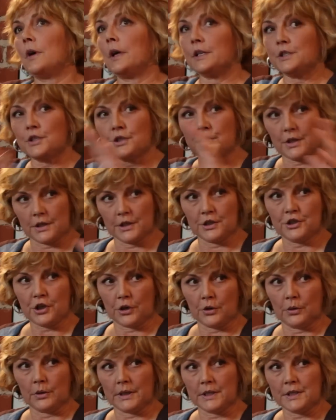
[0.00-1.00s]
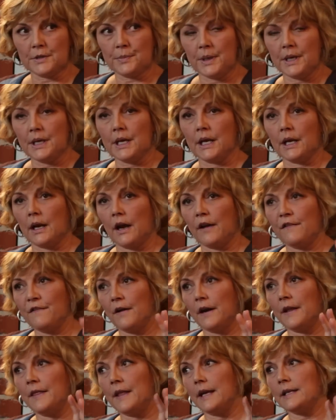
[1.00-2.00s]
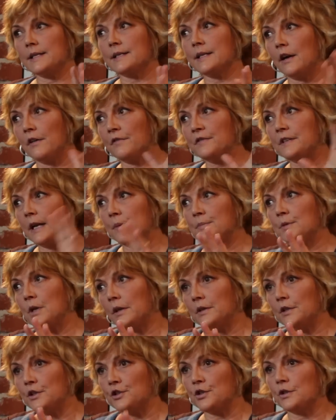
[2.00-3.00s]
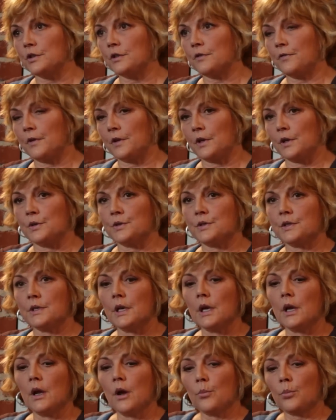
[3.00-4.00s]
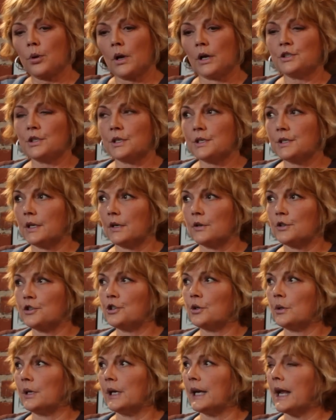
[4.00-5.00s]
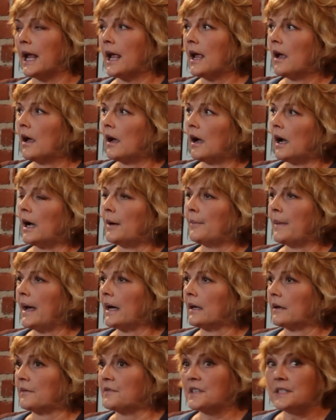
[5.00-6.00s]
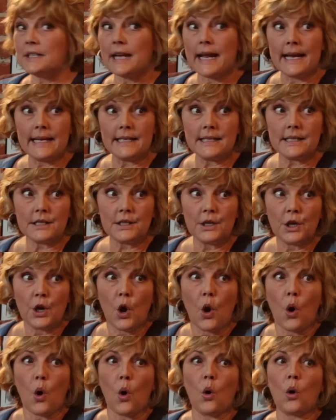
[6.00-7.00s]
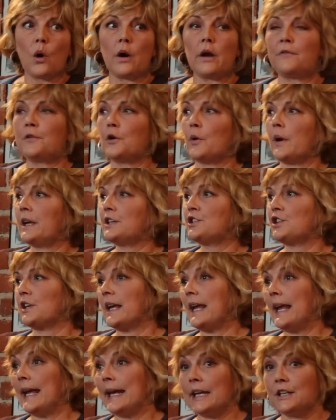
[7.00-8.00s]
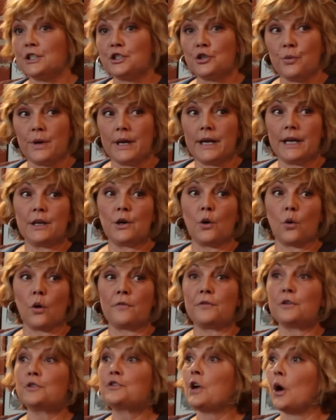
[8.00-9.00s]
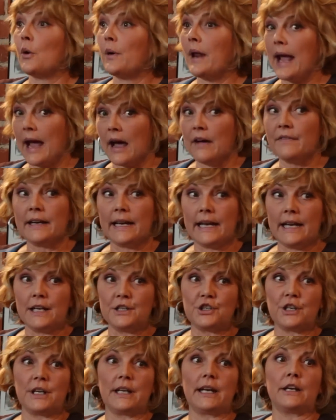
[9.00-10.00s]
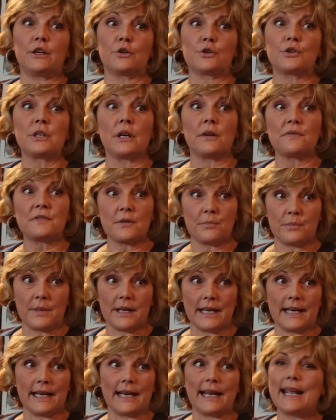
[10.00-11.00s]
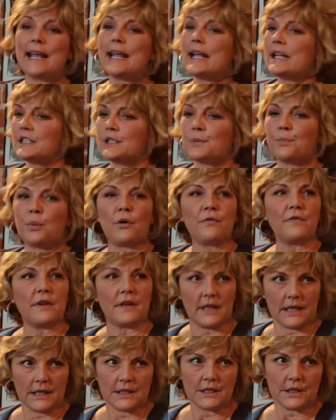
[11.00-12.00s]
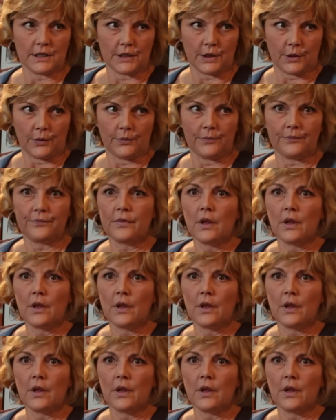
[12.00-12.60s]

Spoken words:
of all, just generally speaking, I find that self-taped auditions are for those projects that are shooting out of state, or if your agent can't get you in, or if you don't have an agent and you're self-submitting, it's the perfect thing to do.